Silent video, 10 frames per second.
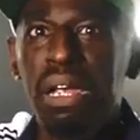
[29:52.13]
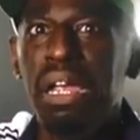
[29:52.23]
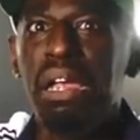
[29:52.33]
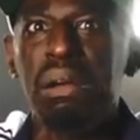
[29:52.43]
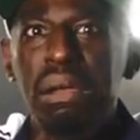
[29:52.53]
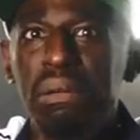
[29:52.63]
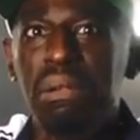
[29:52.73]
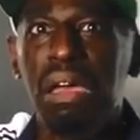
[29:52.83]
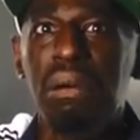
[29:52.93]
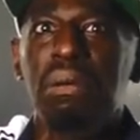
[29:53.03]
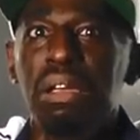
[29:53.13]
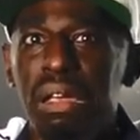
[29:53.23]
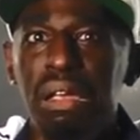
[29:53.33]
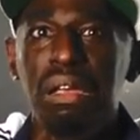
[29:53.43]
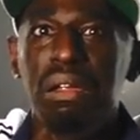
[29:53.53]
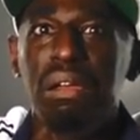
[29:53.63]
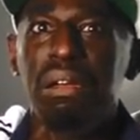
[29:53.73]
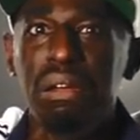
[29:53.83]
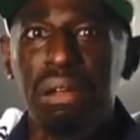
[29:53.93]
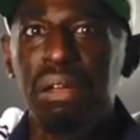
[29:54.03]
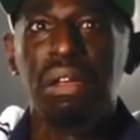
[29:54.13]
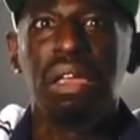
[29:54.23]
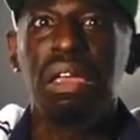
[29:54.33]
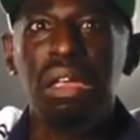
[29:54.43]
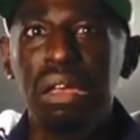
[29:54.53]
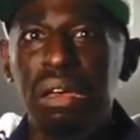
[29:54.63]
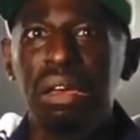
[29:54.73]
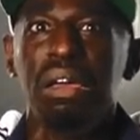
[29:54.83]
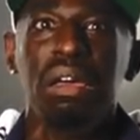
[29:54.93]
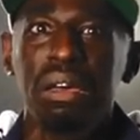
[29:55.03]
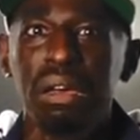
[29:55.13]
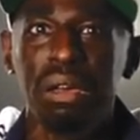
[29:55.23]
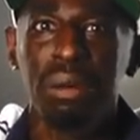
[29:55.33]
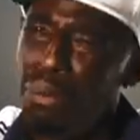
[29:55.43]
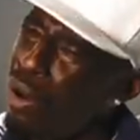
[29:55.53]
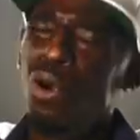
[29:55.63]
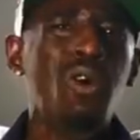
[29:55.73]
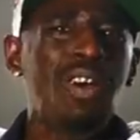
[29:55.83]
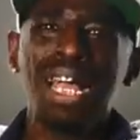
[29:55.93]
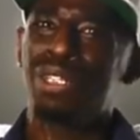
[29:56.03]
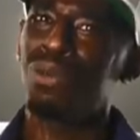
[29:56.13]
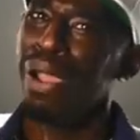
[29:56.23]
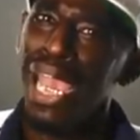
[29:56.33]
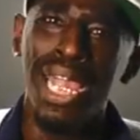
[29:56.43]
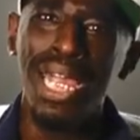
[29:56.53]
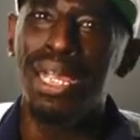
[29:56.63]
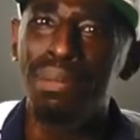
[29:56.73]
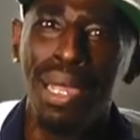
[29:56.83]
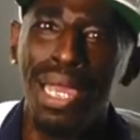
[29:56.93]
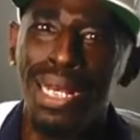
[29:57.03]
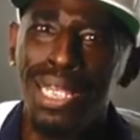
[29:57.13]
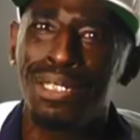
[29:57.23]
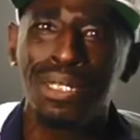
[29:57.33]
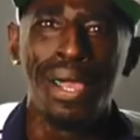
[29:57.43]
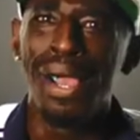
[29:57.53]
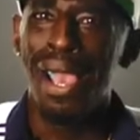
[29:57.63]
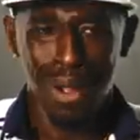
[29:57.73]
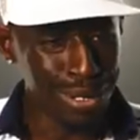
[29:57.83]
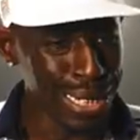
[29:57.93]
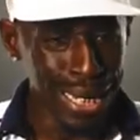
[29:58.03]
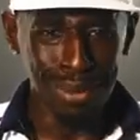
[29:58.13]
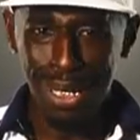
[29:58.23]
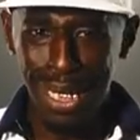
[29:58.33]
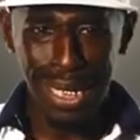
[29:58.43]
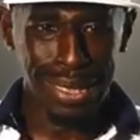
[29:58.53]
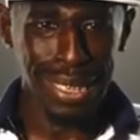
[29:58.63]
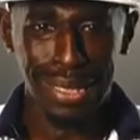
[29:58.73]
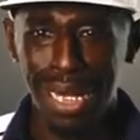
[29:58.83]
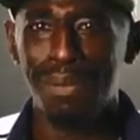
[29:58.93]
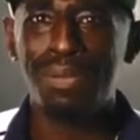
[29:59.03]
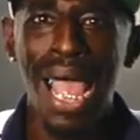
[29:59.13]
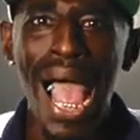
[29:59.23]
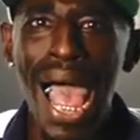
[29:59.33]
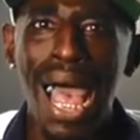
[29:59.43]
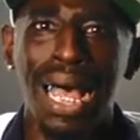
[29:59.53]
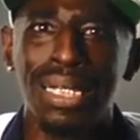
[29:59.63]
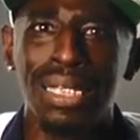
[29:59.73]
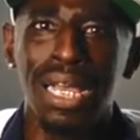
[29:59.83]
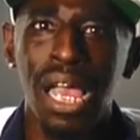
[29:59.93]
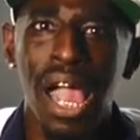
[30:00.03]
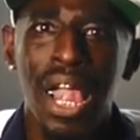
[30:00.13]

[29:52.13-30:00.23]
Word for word: with him. Don't fuck with him. He good. Move out the way, man. Let's, we need, we need six, thighs.